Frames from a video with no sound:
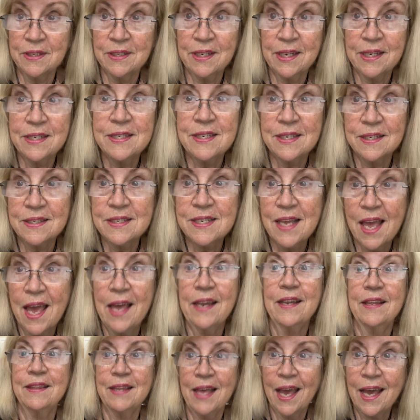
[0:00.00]

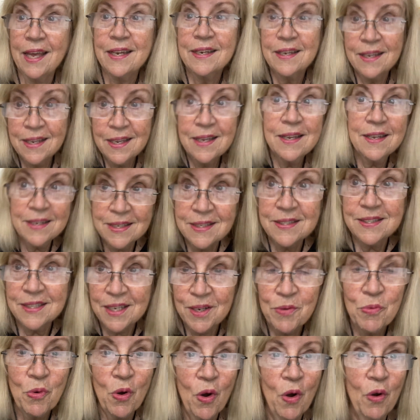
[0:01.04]
1910, and that
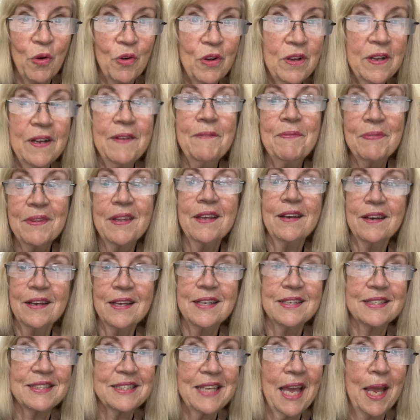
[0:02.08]
seawall
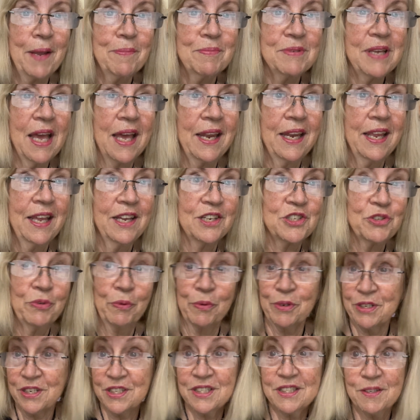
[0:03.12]
escaped any injury,
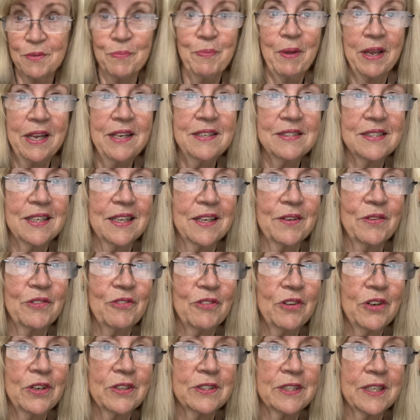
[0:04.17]
which is amazing,
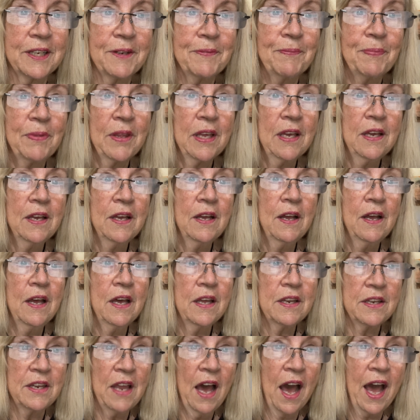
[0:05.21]
really.
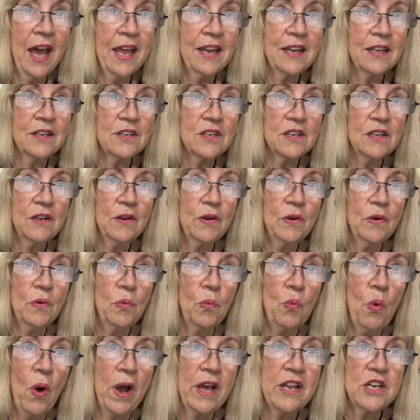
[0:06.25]
Not
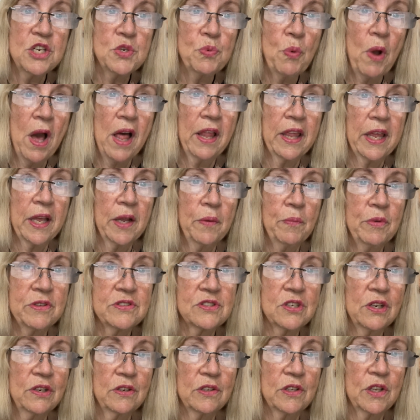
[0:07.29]
one dwelling was
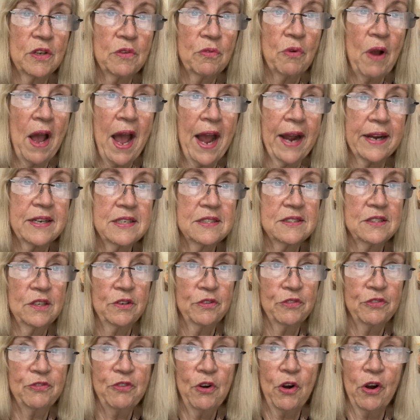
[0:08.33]
totally wrecked
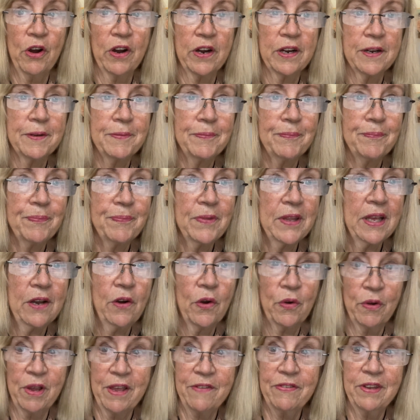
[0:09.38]
so far,
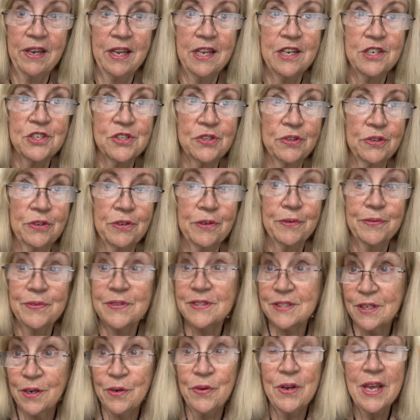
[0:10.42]
or even injured.
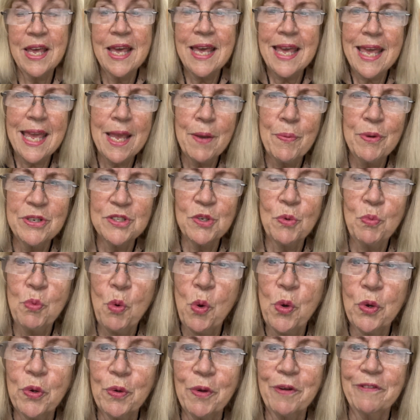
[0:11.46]
So it was a
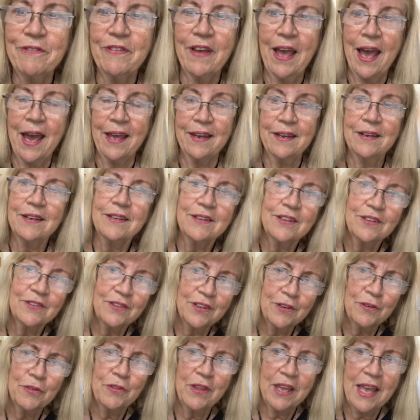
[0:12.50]
water event,
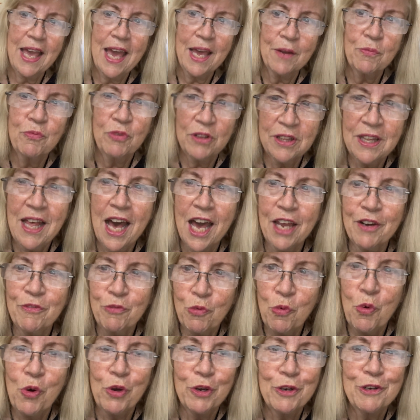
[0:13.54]
although they had a lot of
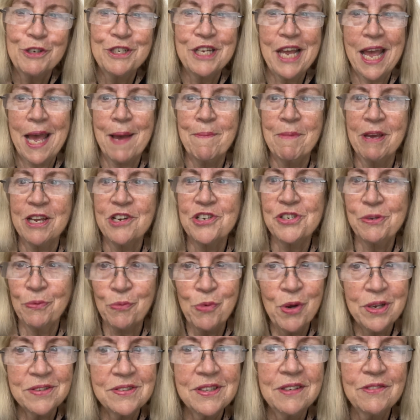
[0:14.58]
water damage. It
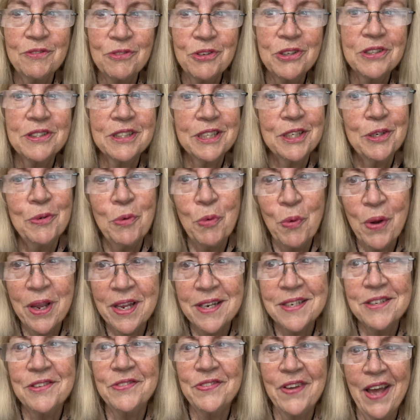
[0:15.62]
wasn't really a
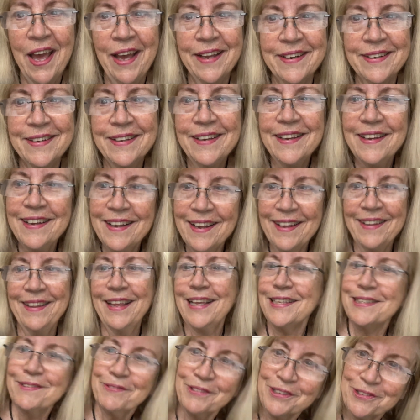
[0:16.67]
wind event.
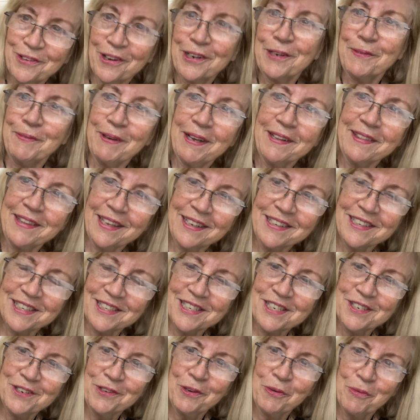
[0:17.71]
And we talked about
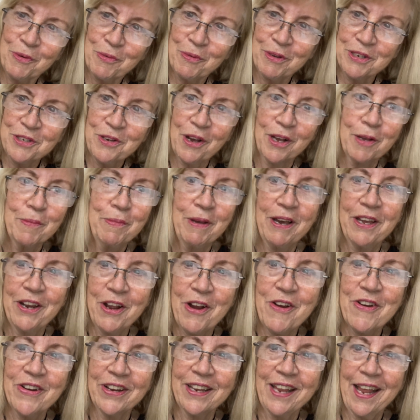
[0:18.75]
that too when we talk about
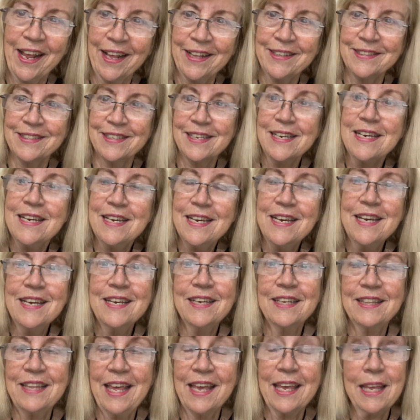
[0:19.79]
hurricanes.
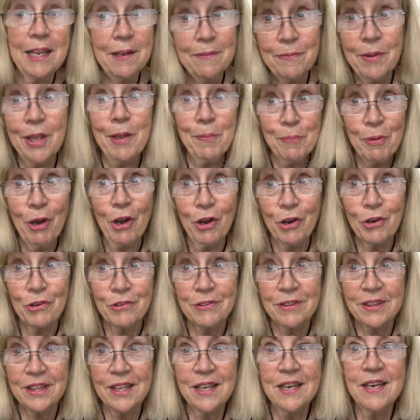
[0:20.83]
They can be
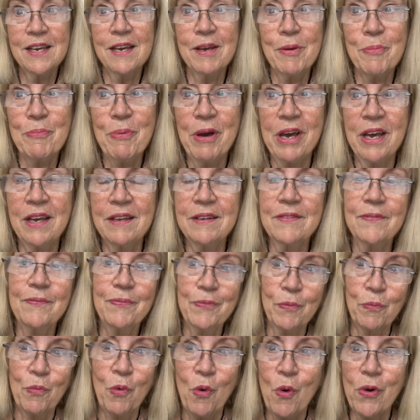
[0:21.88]
both, but
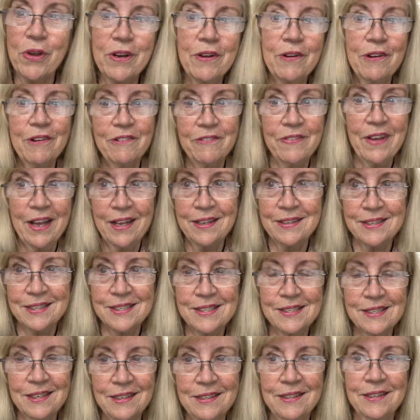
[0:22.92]
water
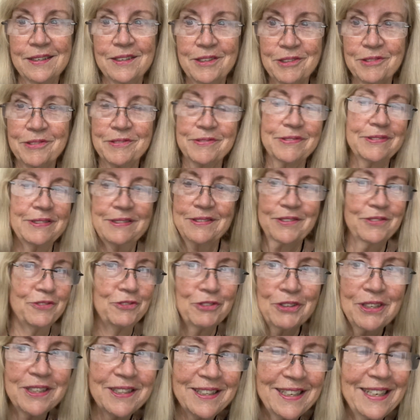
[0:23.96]
events are
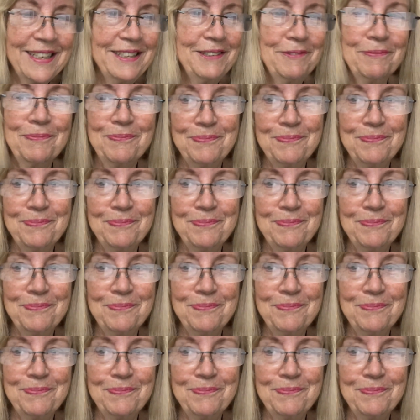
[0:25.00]
really